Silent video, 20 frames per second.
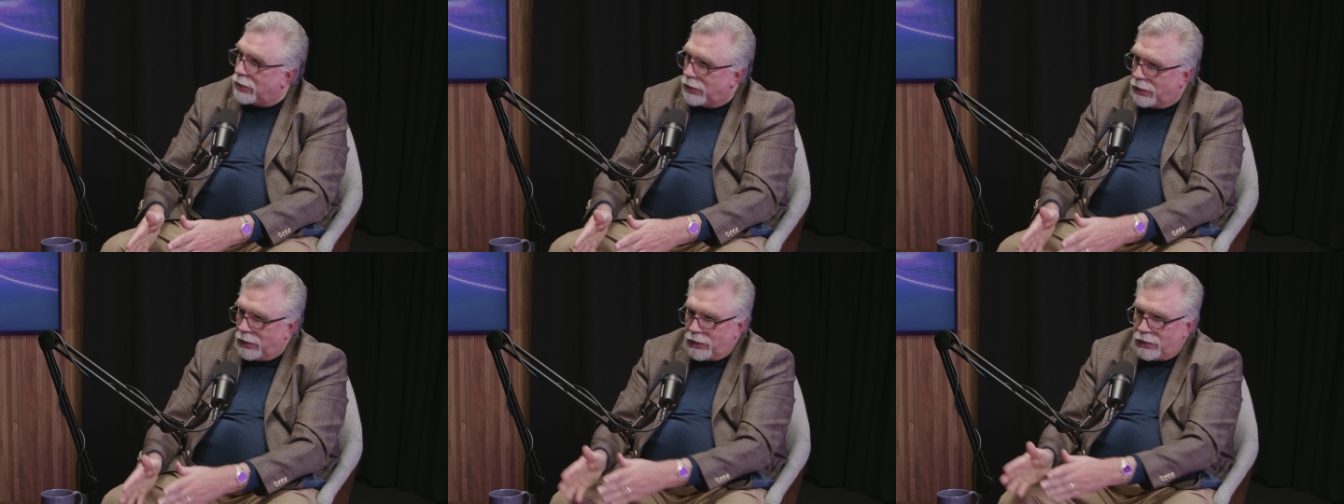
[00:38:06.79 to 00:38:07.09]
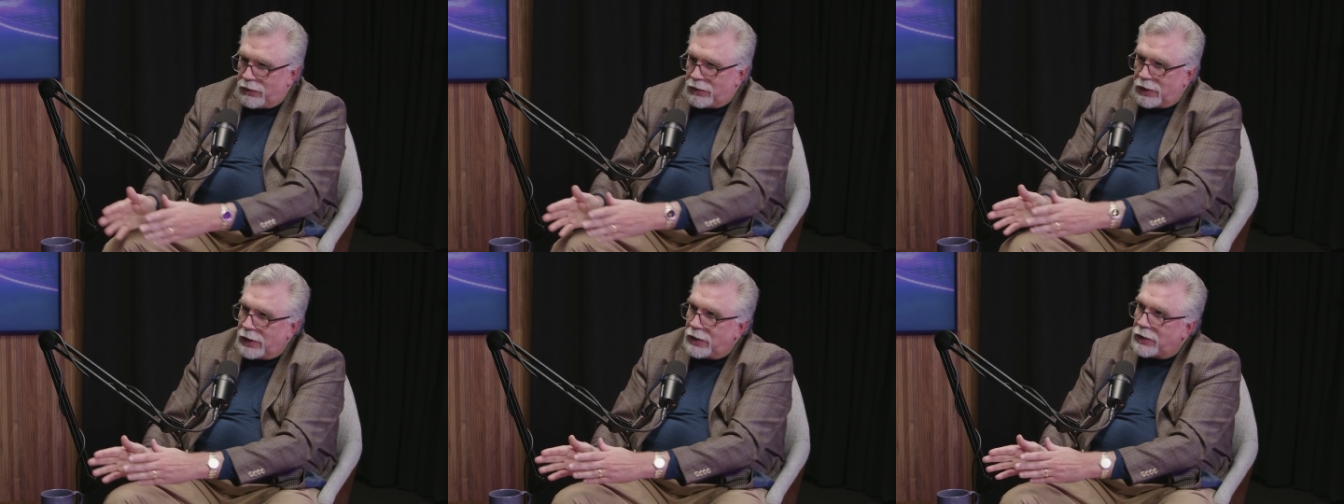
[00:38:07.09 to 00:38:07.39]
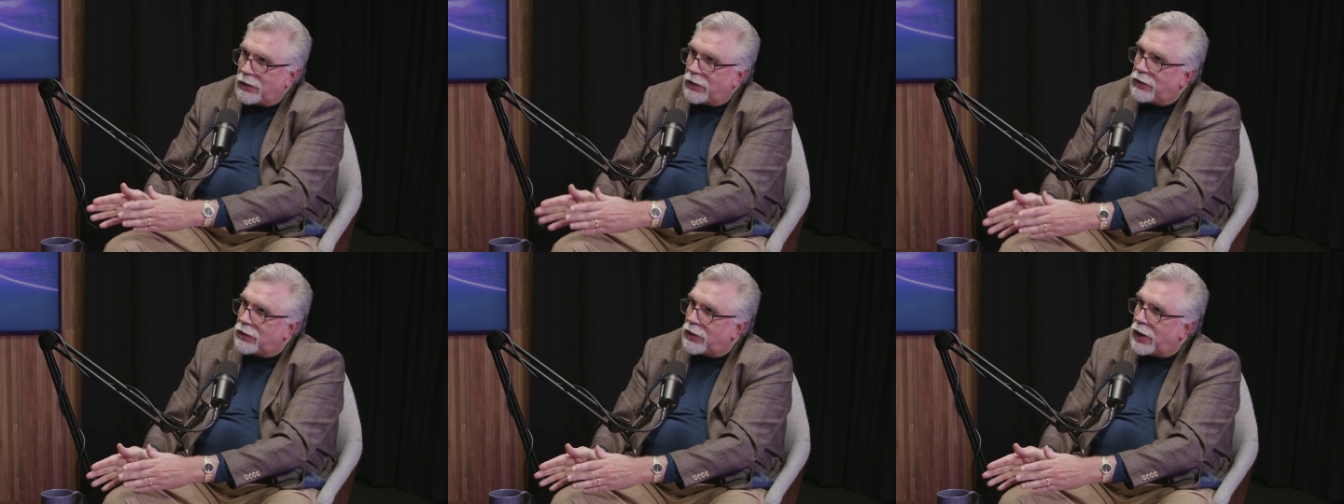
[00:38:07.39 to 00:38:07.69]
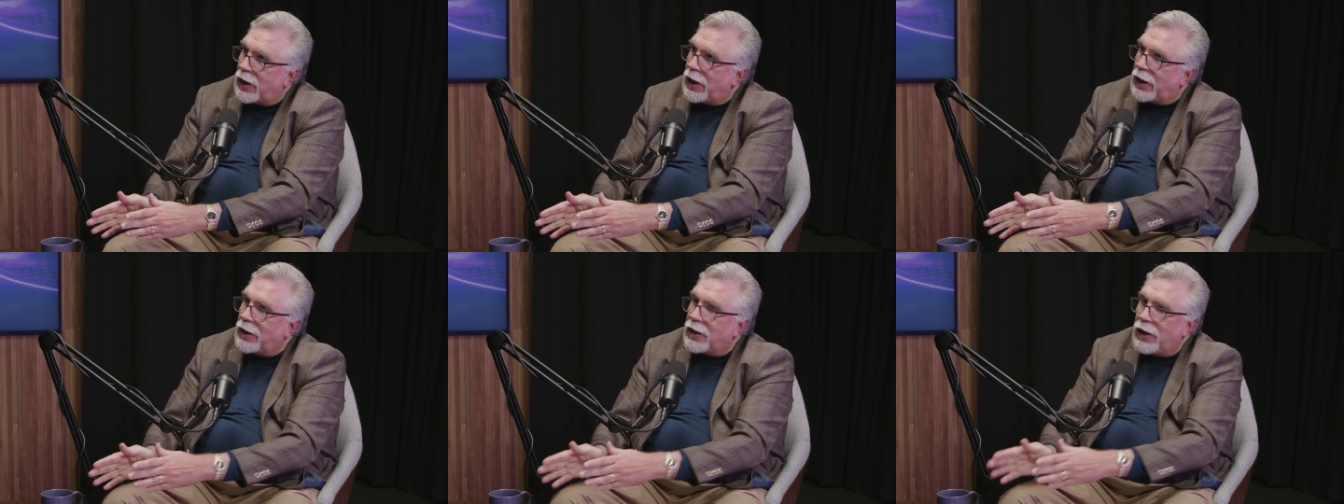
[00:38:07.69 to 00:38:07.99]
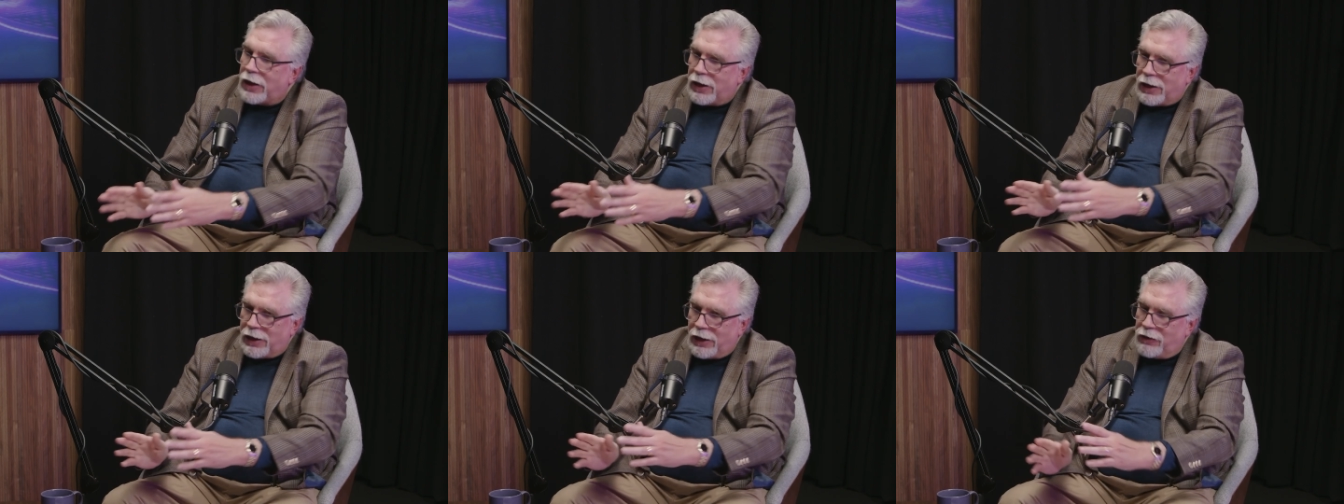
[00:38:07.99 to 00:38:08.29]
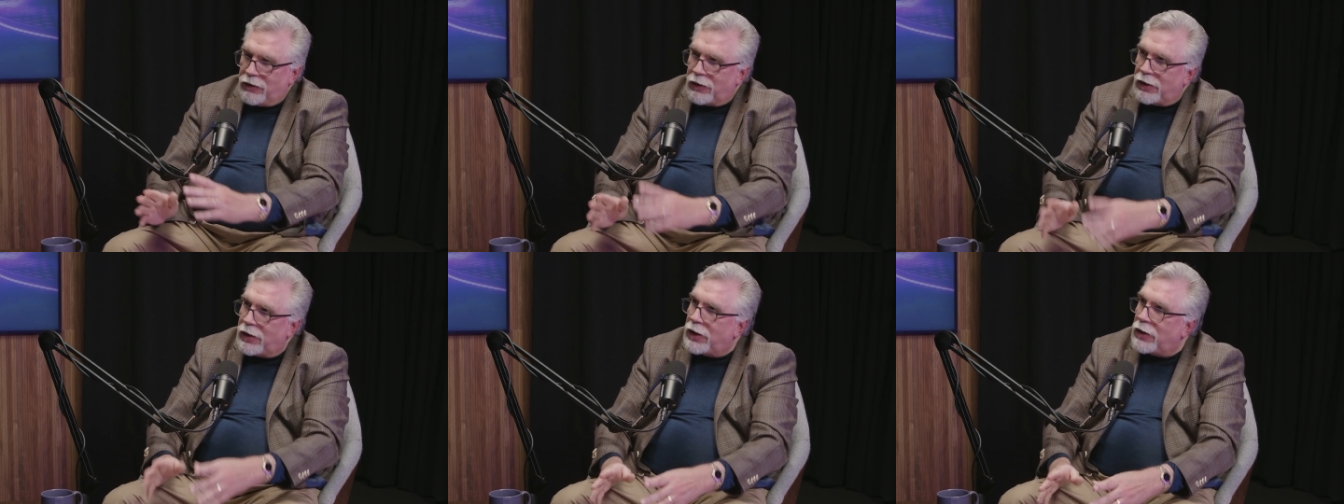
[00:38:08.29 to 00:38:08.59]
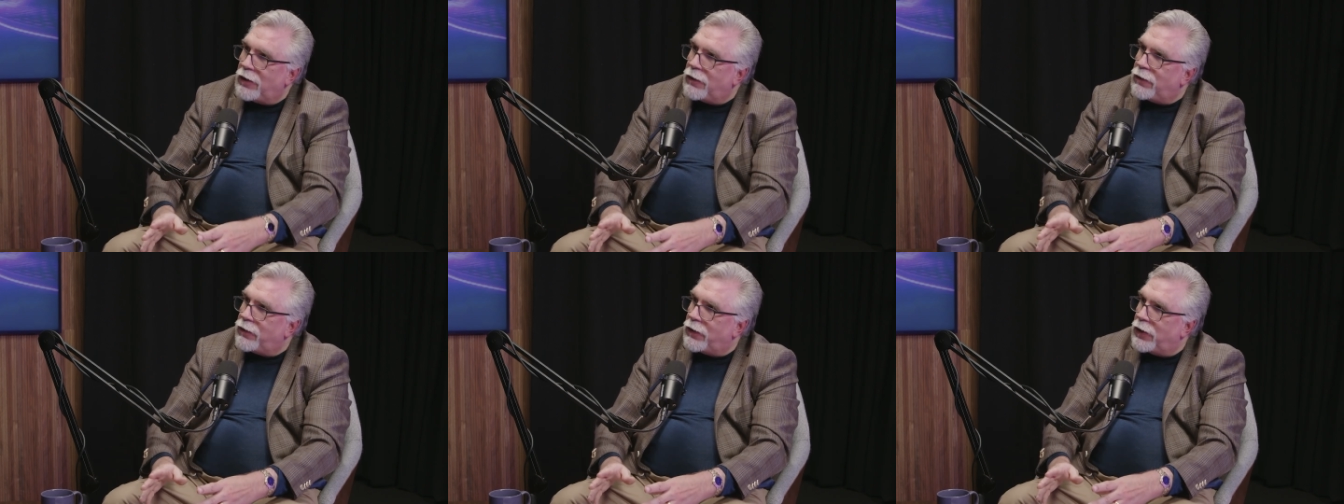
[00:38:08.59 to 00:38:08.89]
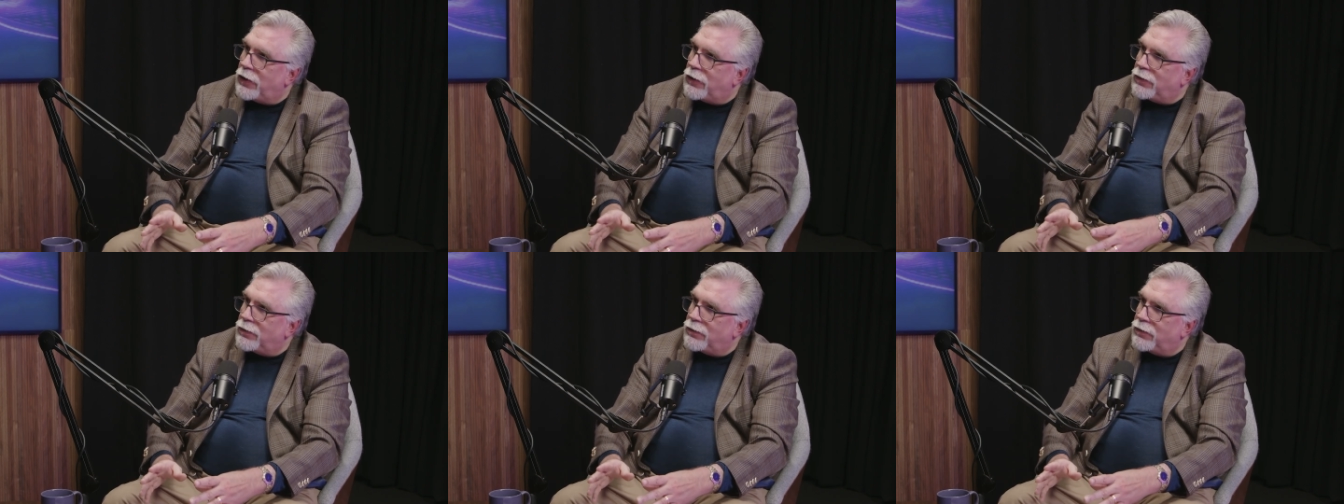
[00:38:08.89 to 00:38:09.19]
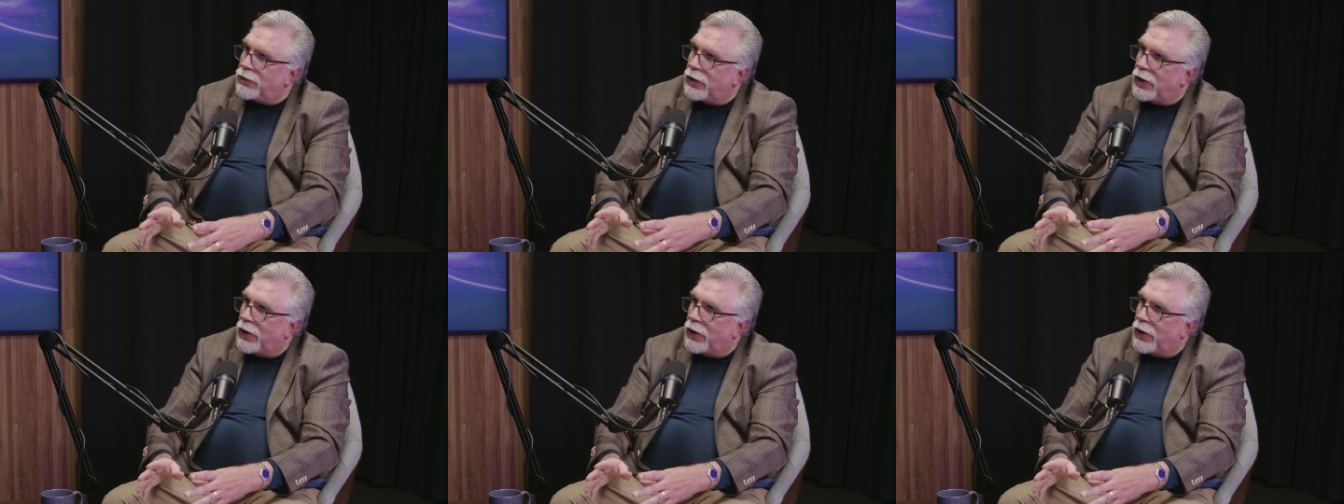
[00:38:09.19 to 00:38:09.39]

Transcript: Just set it aside, get you another phone.